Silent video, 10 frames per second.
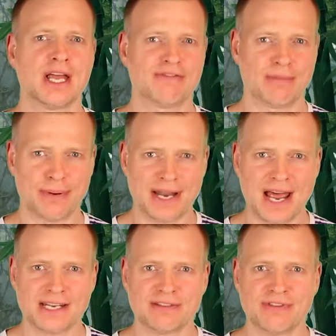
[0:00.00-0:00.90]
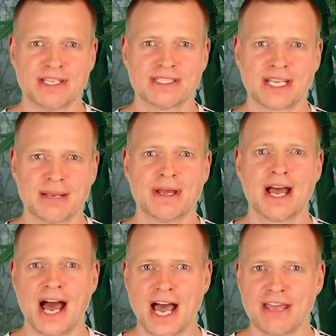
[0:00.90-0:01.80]
the Plant Defense Game
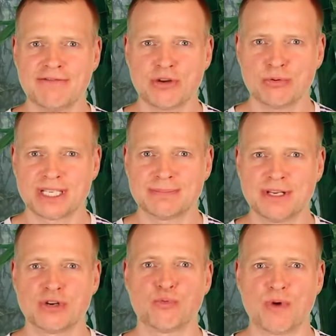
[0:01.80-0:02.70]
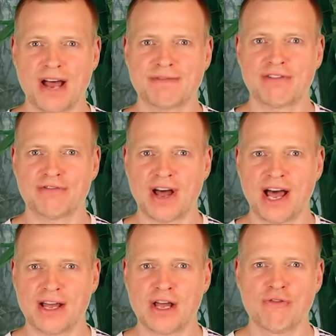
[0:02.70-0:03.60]
I viewed as being rather
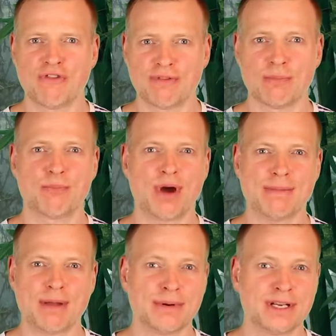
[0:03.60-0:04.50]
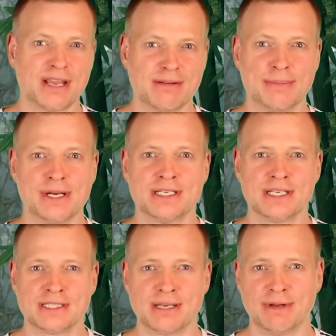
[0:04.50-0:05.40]
far from the primary
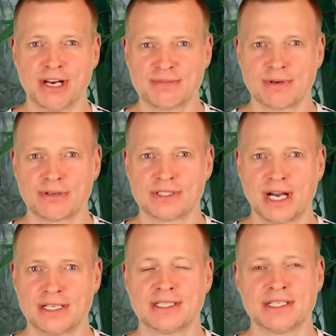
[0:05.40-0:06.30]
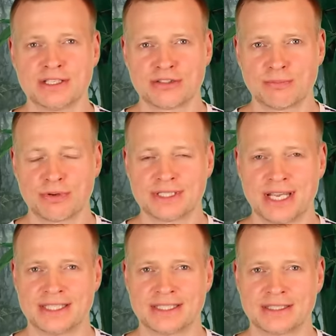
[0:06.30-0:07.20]
capabilities a management consultant needs to
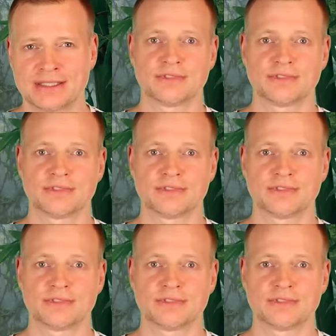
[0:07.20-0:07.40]
possess.